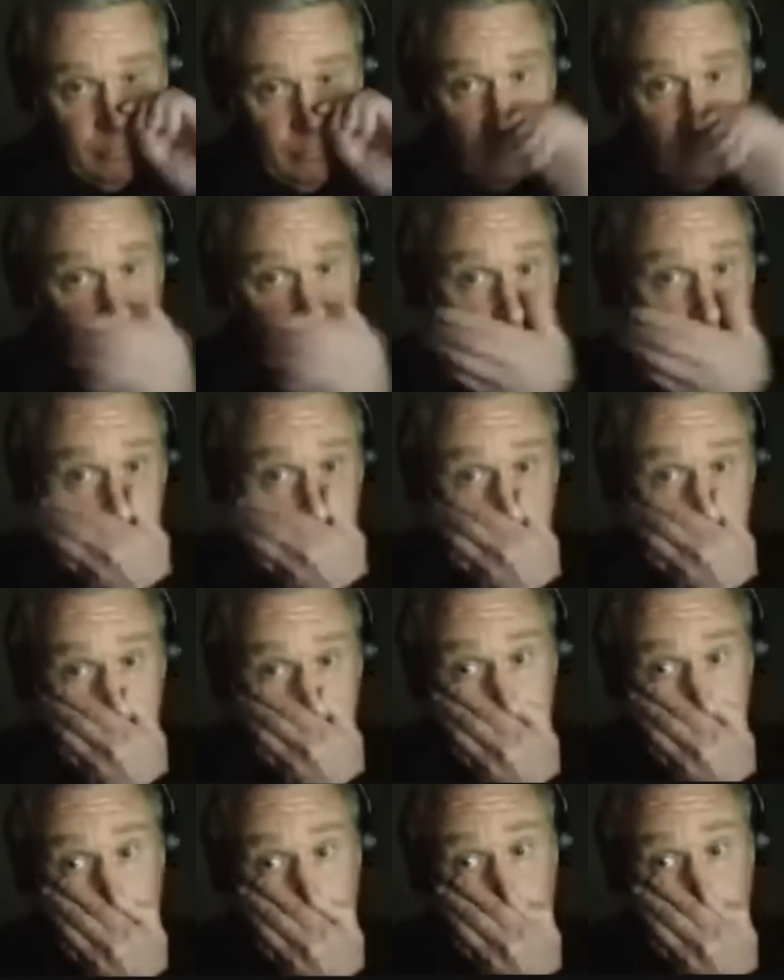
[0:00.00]

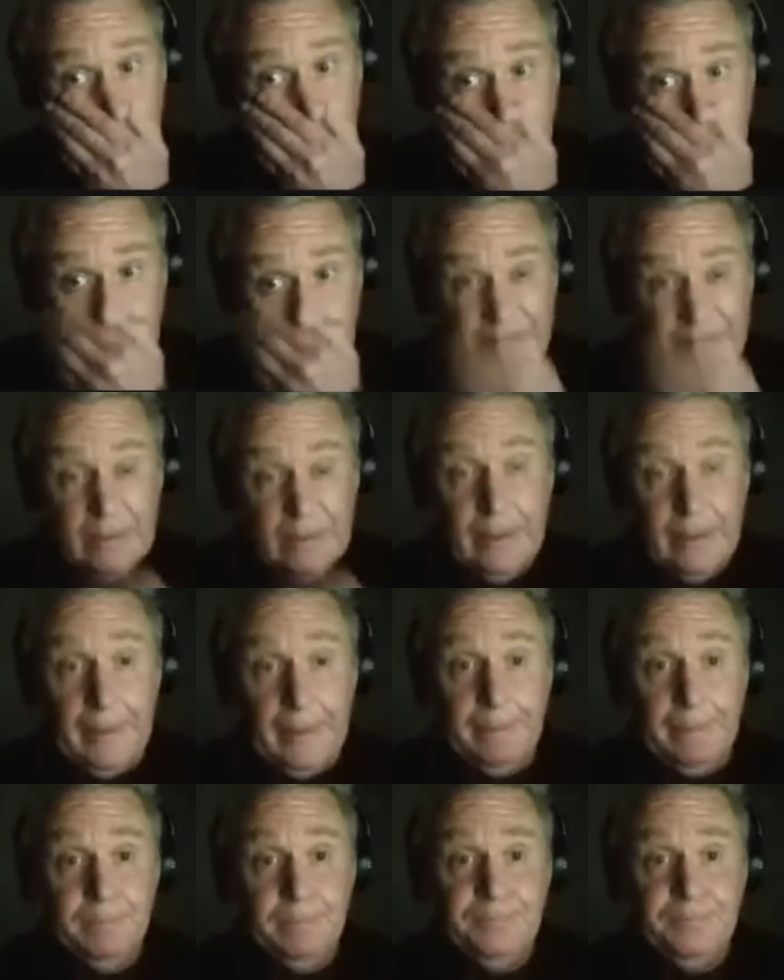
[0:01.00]

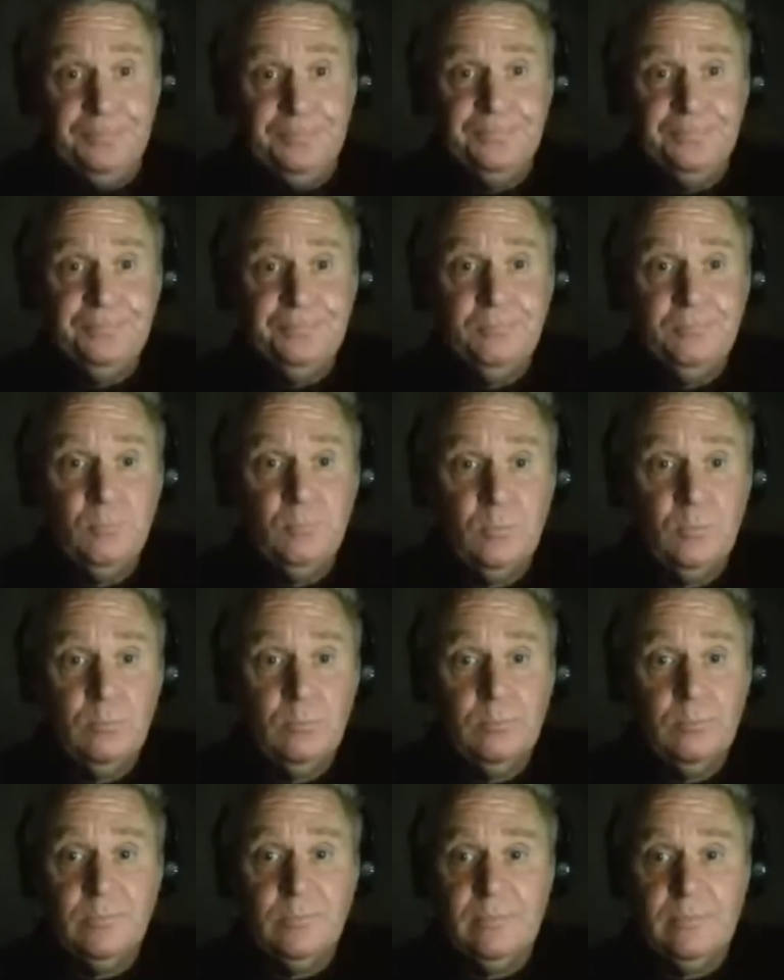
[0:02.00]

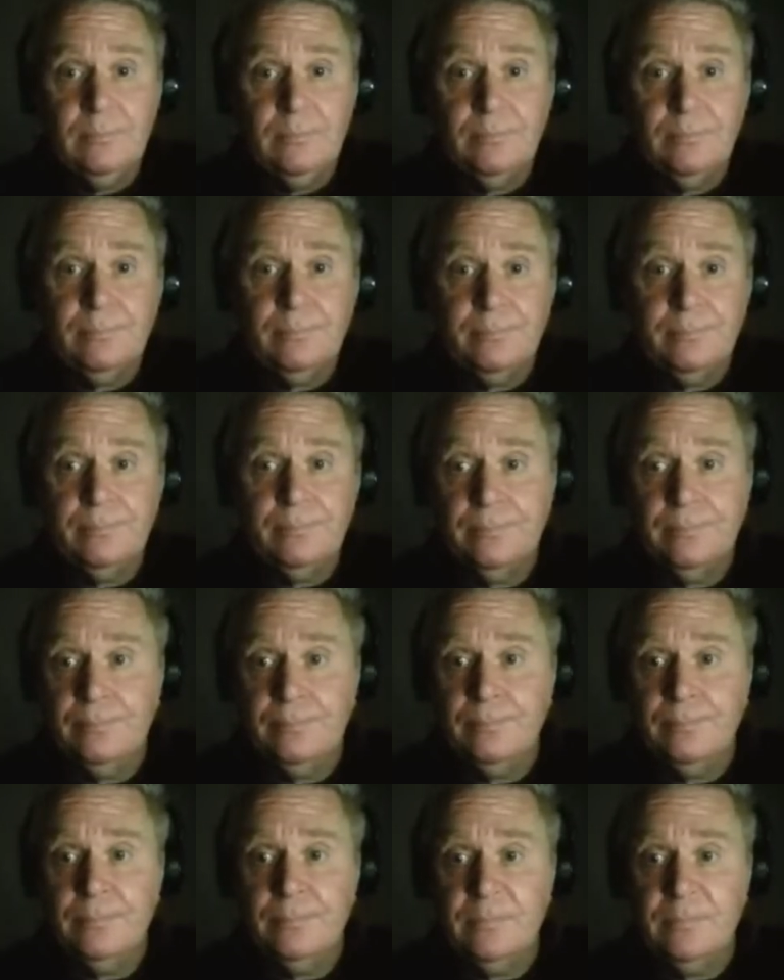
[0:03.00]

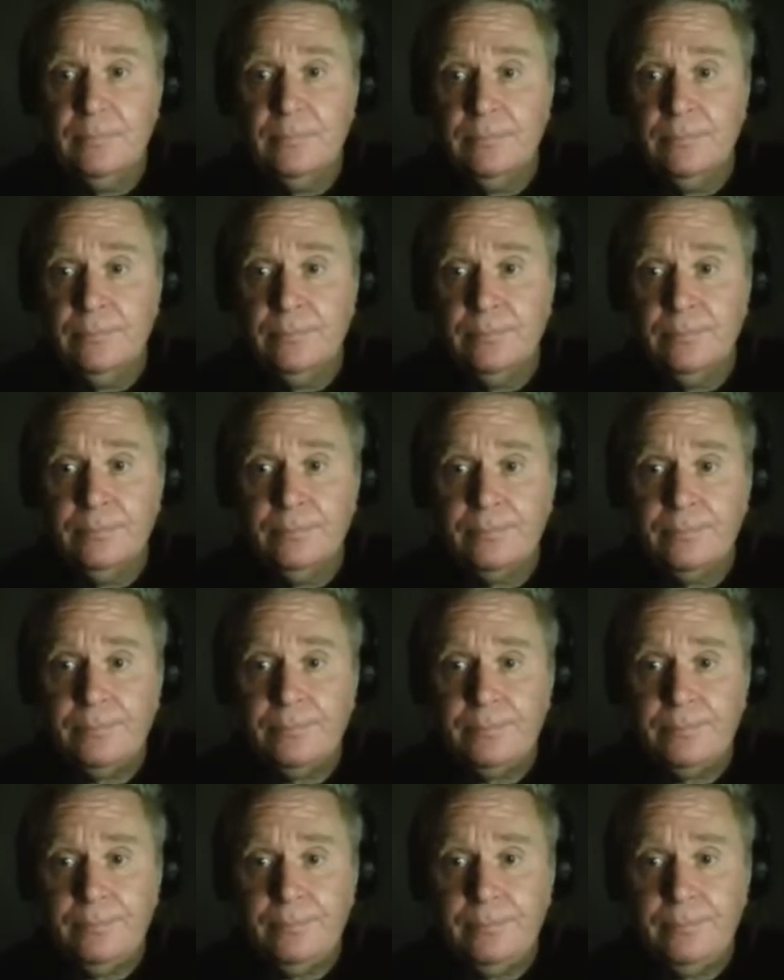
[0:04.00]

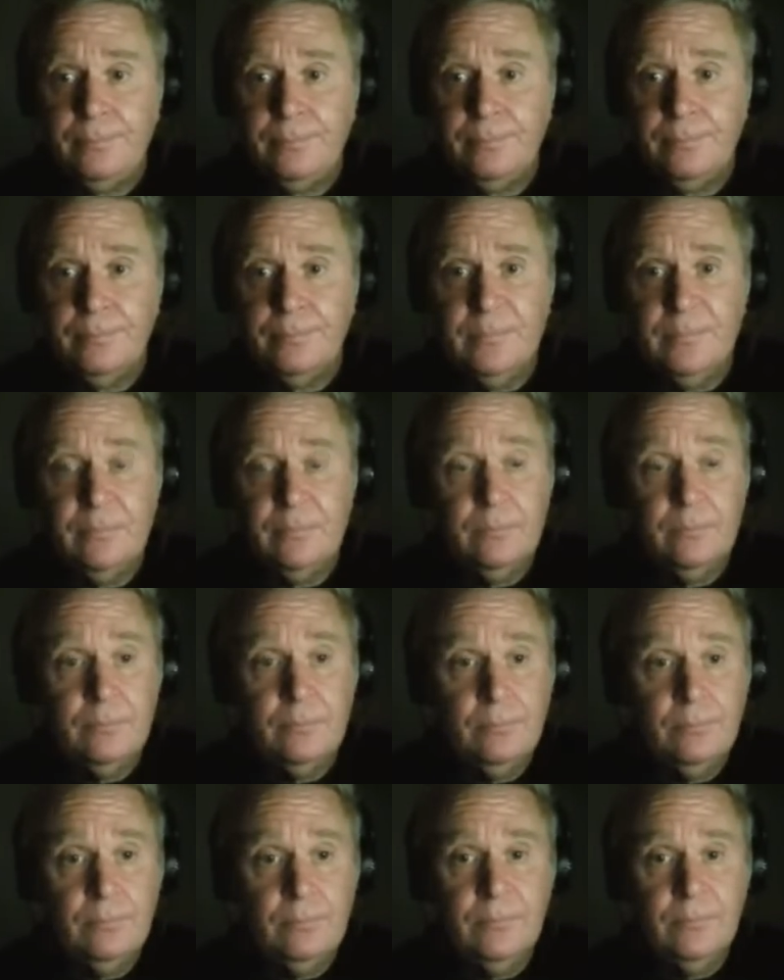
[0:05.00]

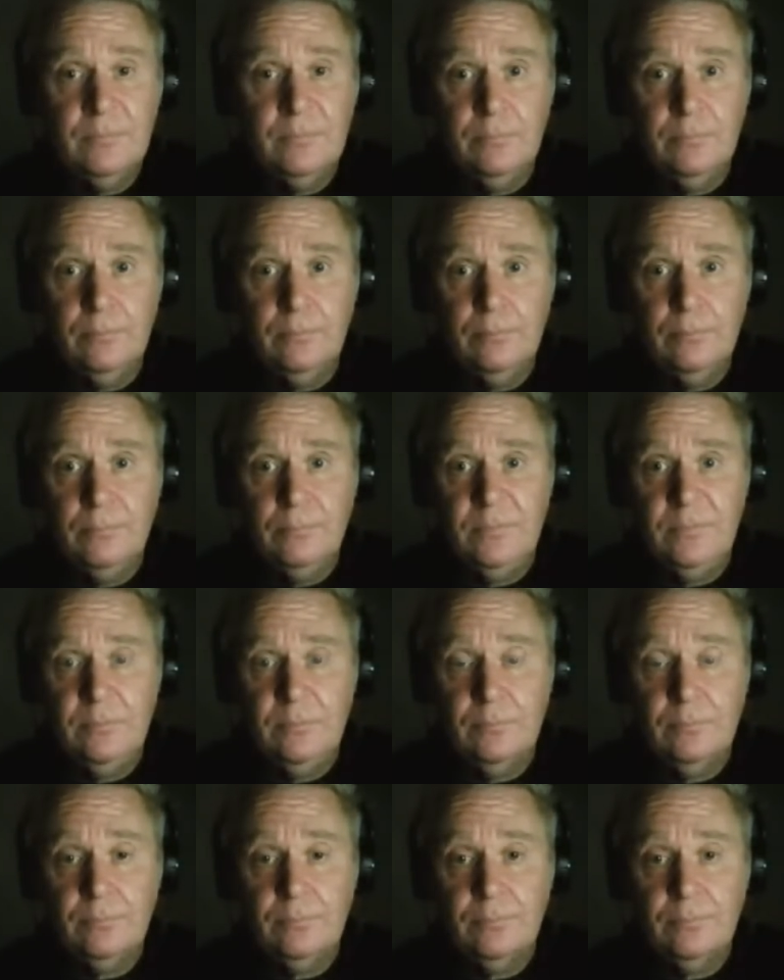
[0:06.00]

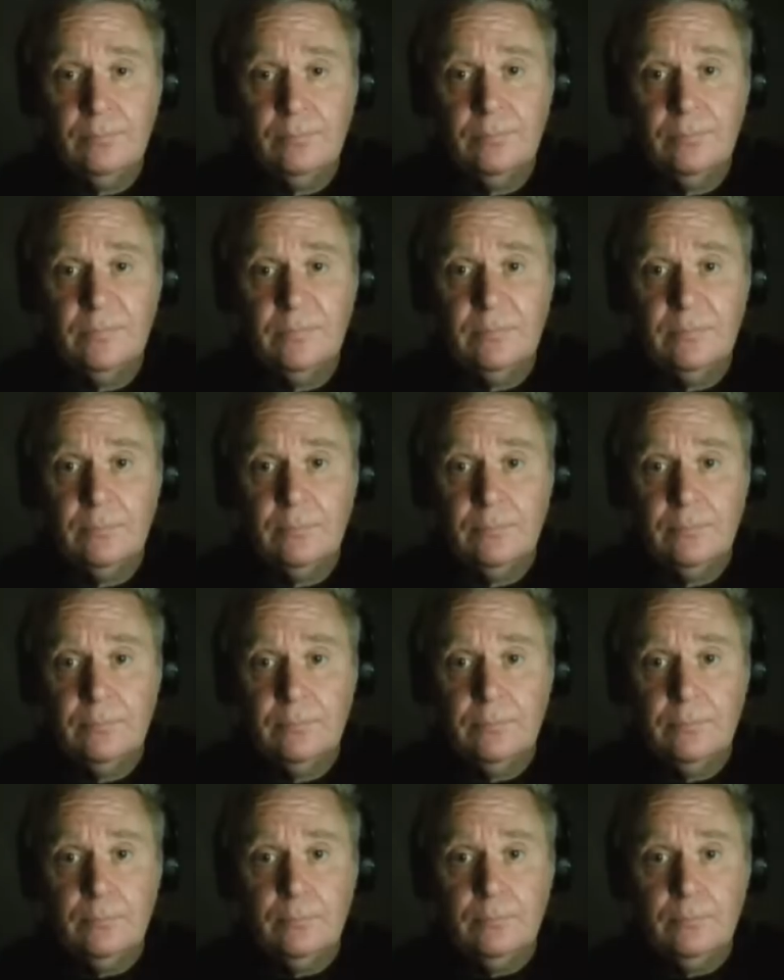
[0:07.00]
This person isn't speaking.